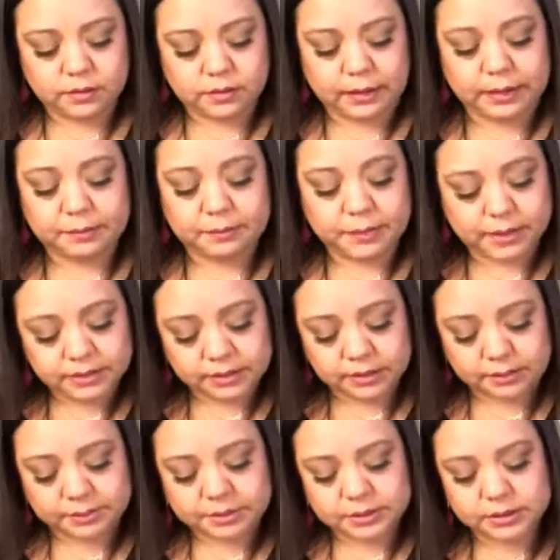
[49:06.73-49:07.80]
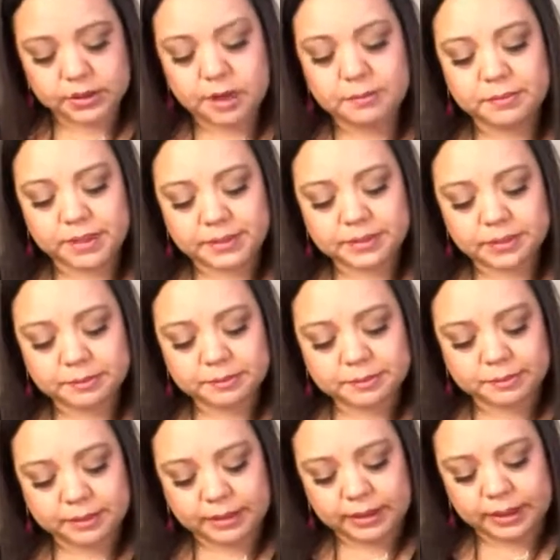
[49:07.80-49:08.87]
like mess ups, not mess
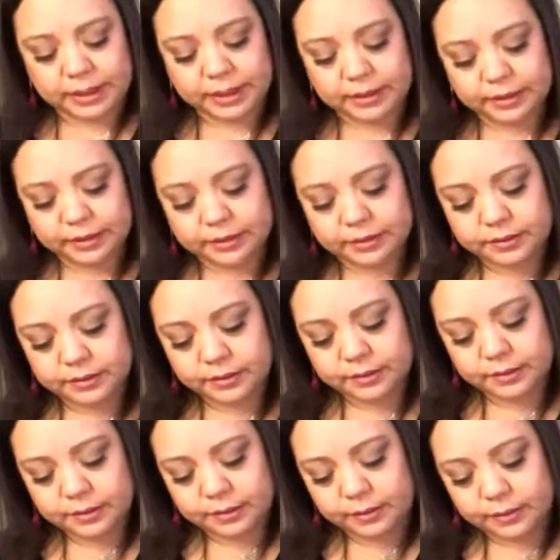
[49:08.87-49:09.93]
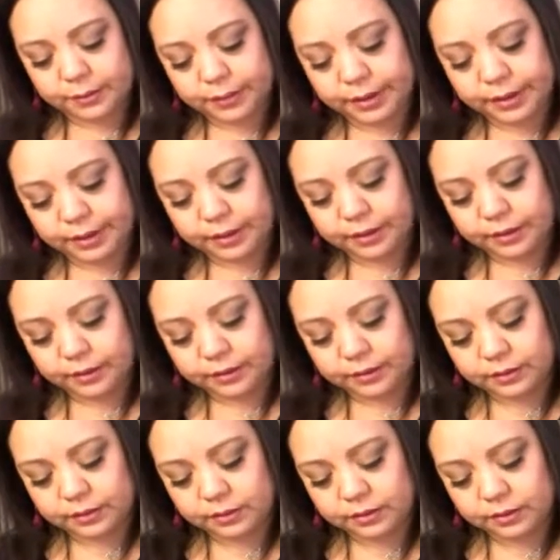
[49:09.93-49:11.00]
ups, but like where,
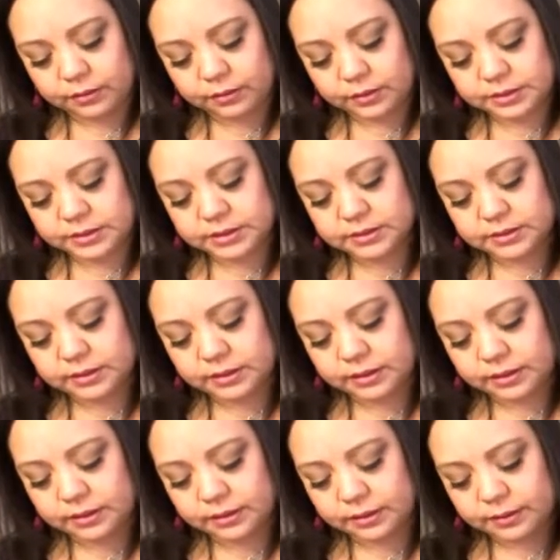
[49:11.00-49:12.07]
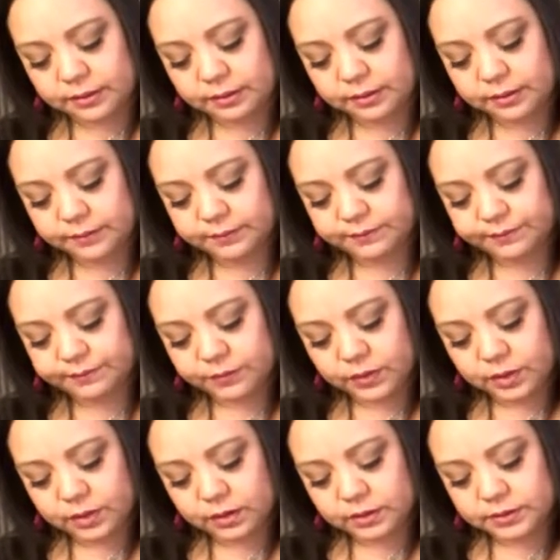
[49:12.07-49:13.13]
you know, the
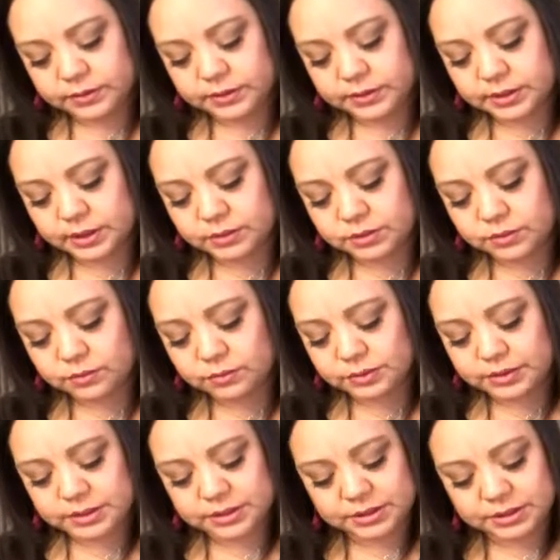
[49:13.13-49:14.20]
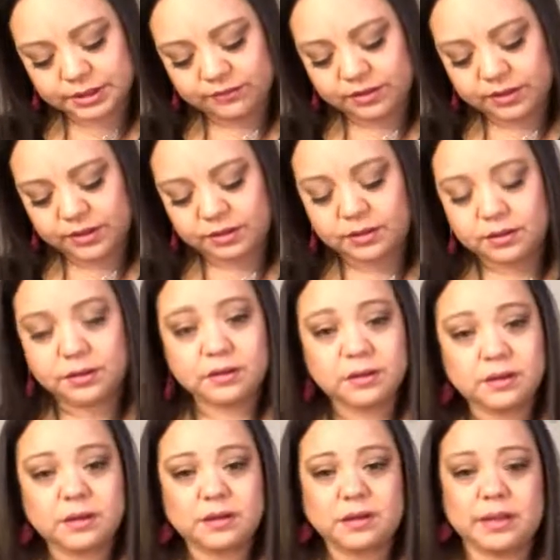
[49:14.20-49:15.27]
stencil was just leaving
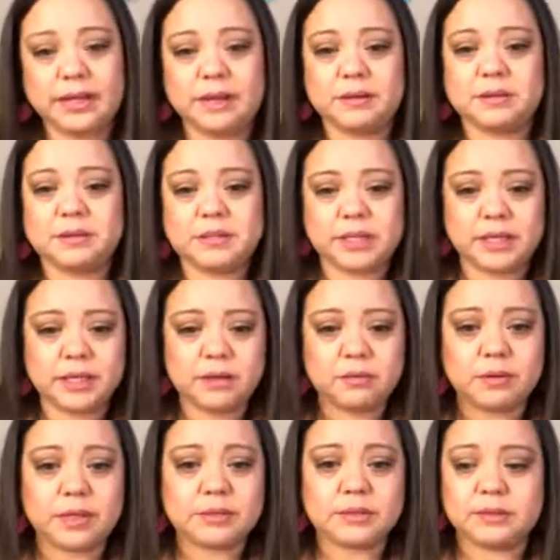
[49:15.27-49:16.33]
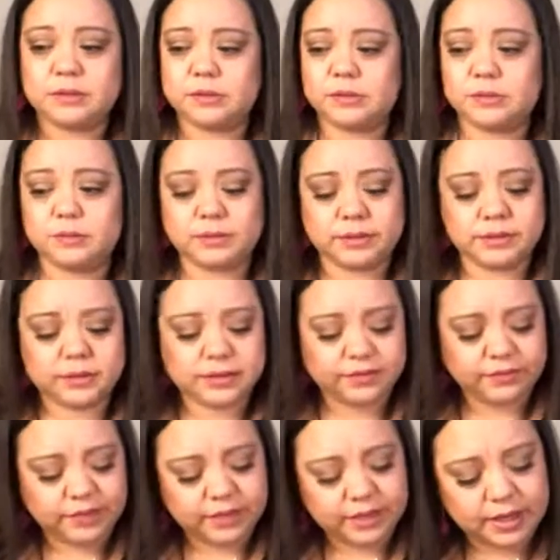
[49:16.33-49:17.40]
like sticky residue and stuff
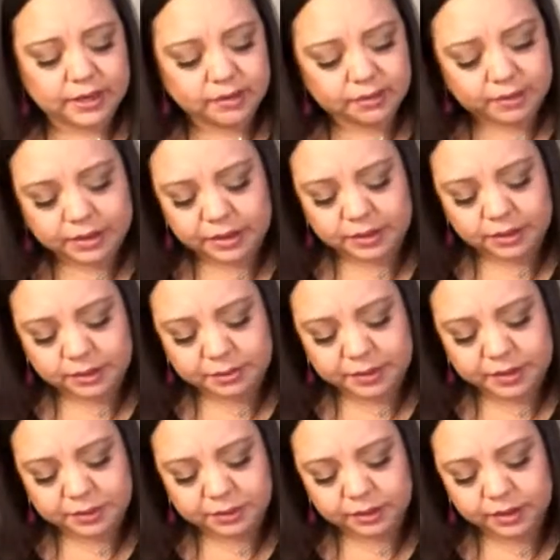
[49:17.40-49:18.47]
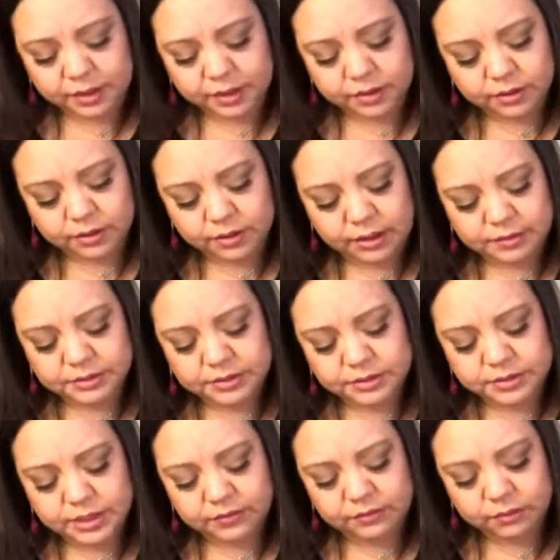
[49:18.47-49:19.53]
like that on my door hanger. I was
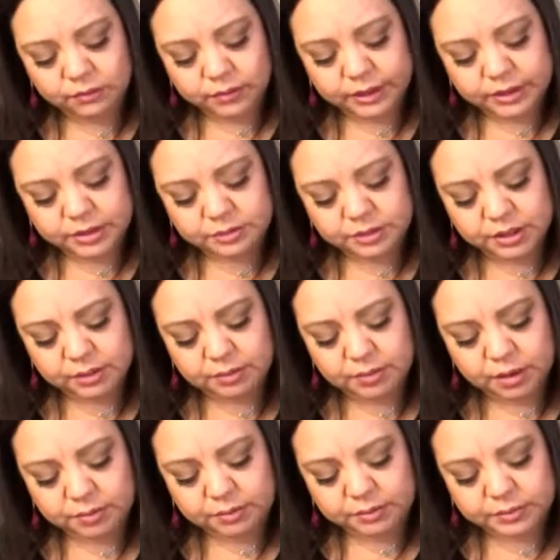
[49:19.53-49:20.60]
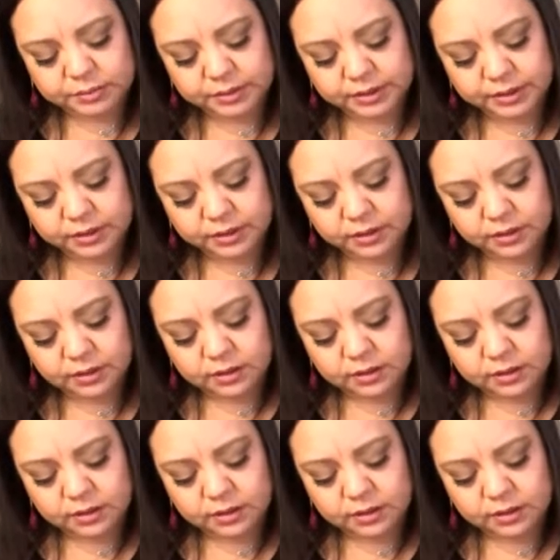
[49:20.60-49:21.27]
just having way too many problems with it.